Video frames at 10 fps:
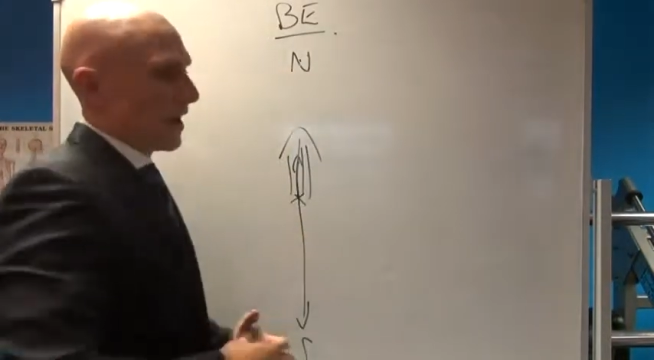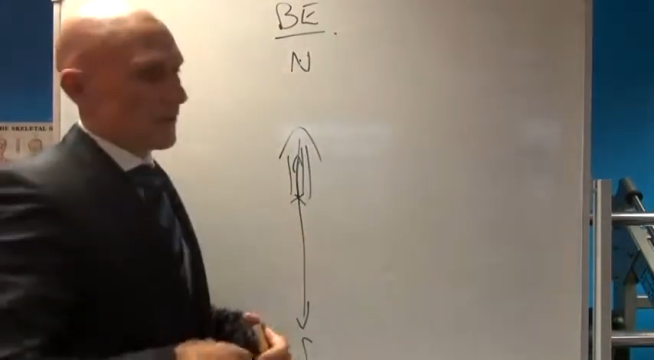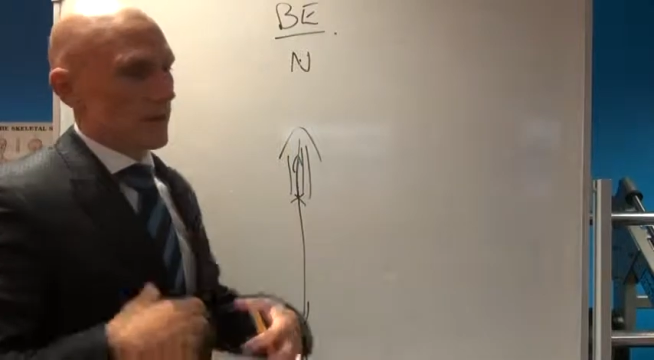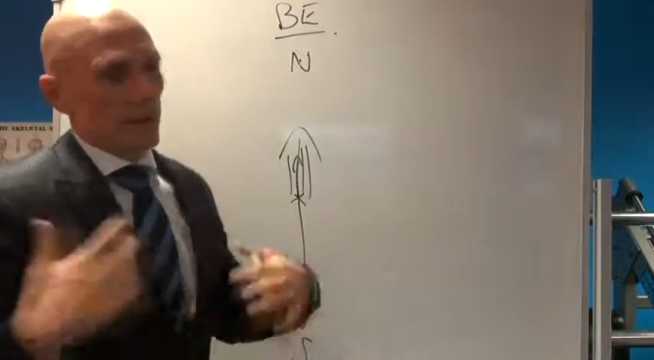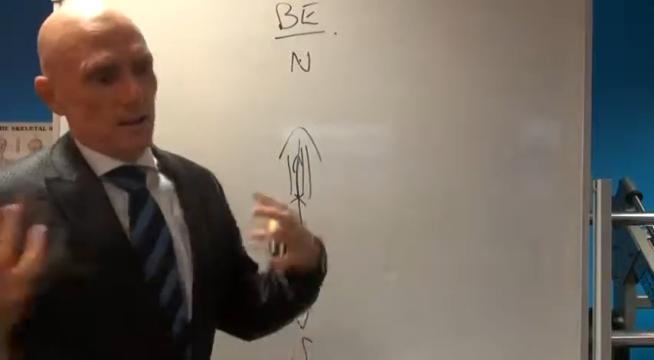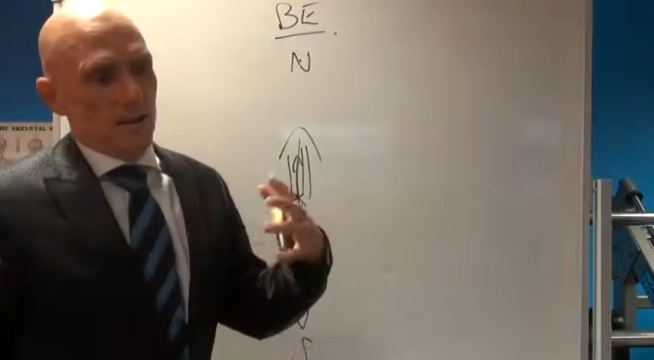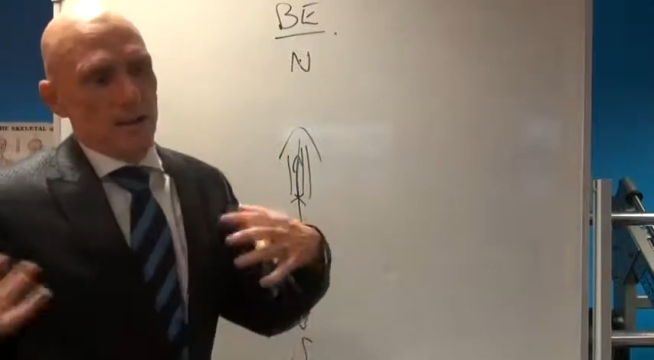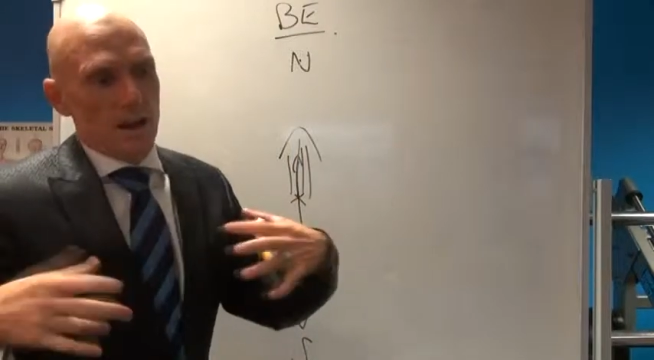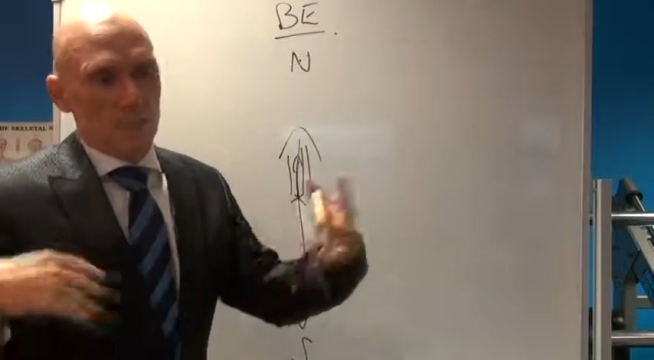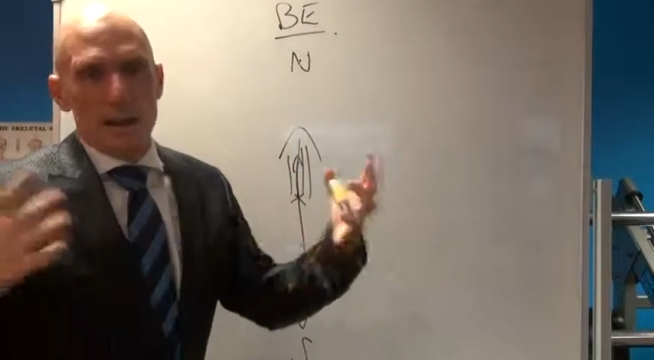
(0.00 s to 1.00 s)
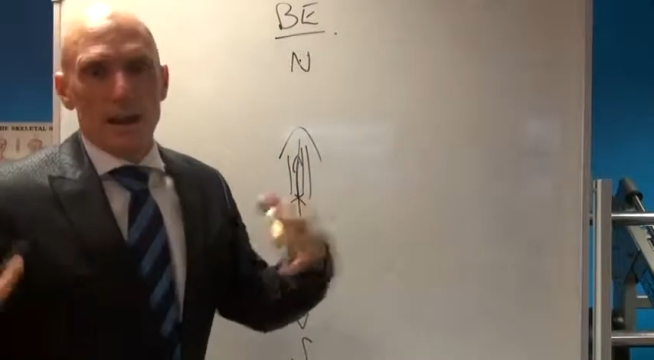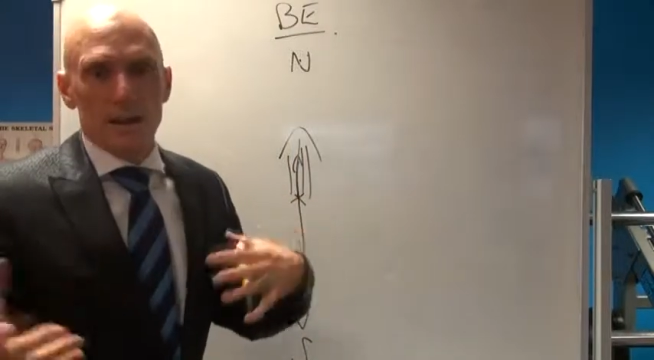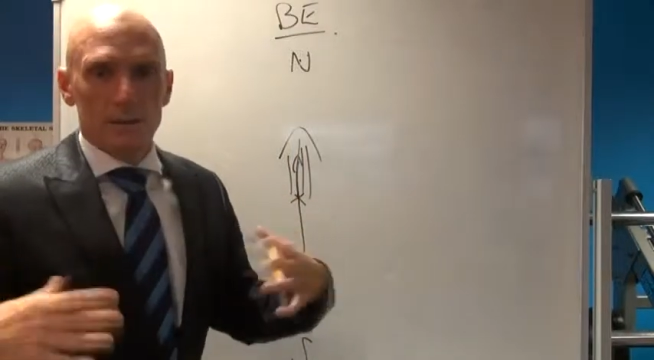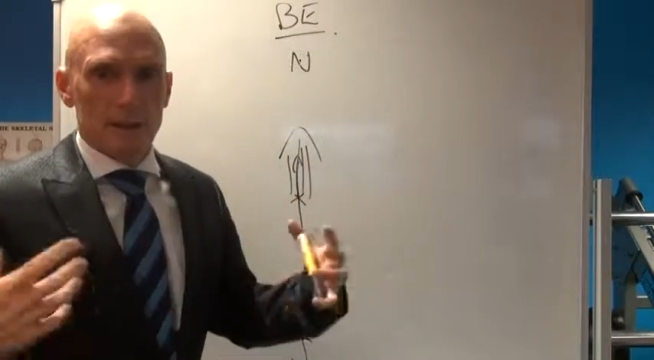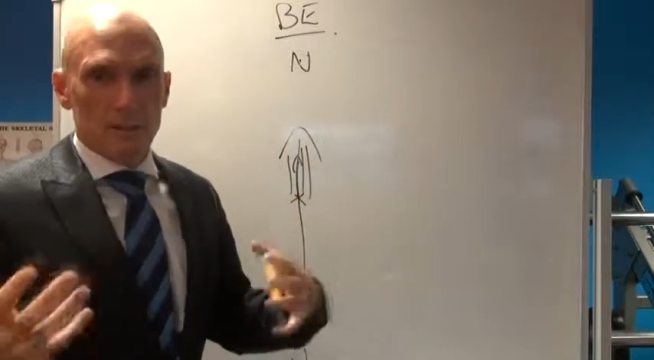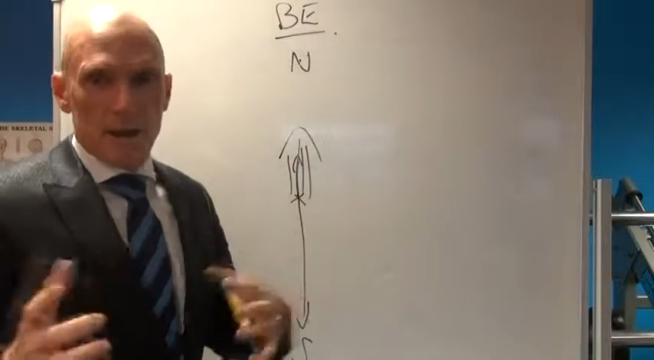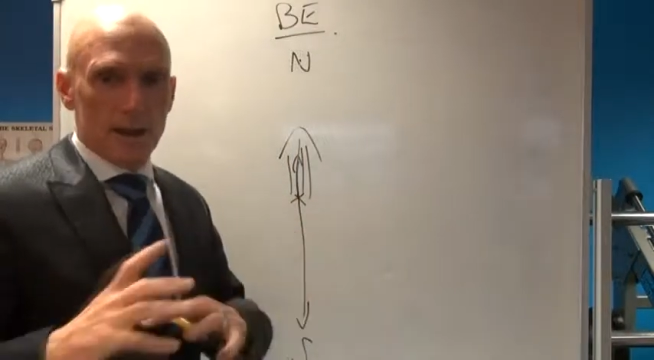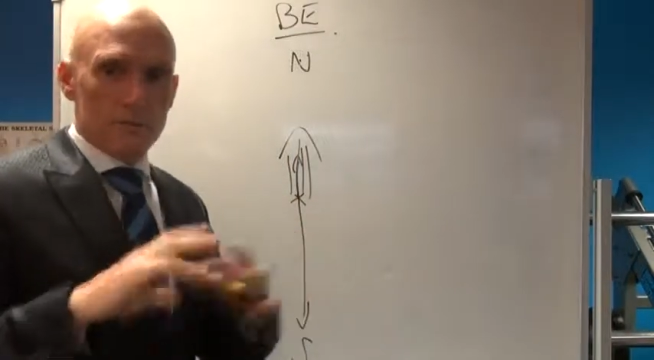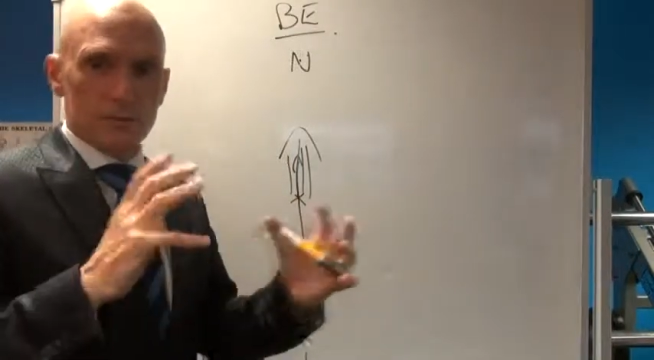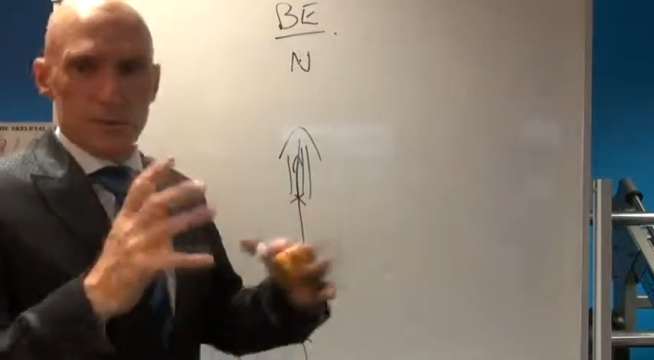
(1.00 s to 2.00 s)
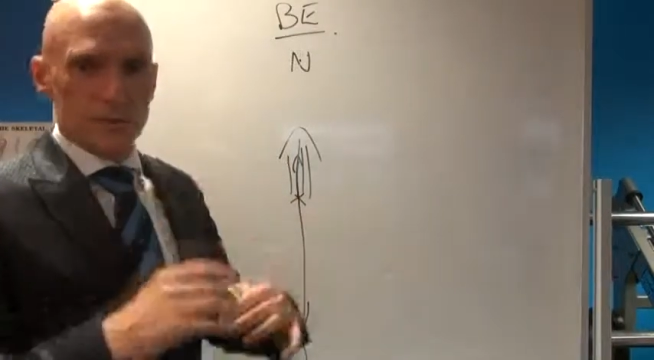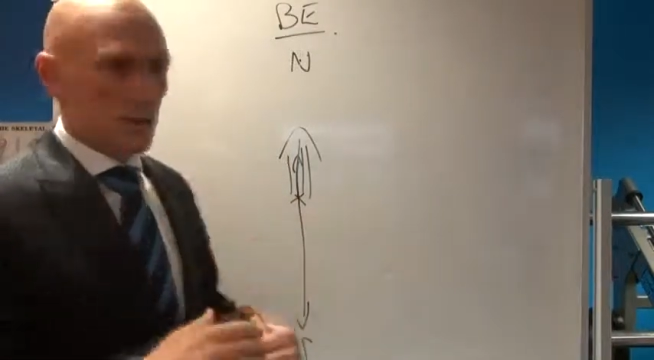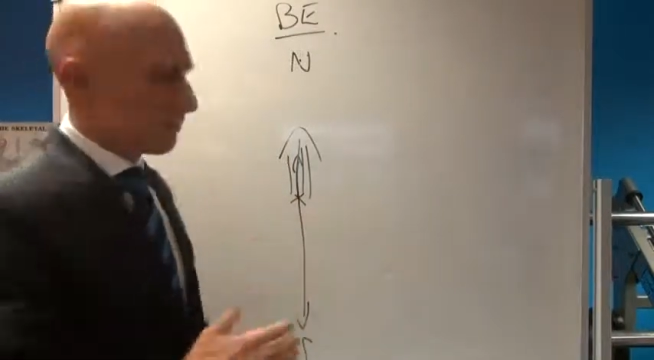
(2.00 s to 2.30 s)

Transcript: have a, a, a barney with their partner and things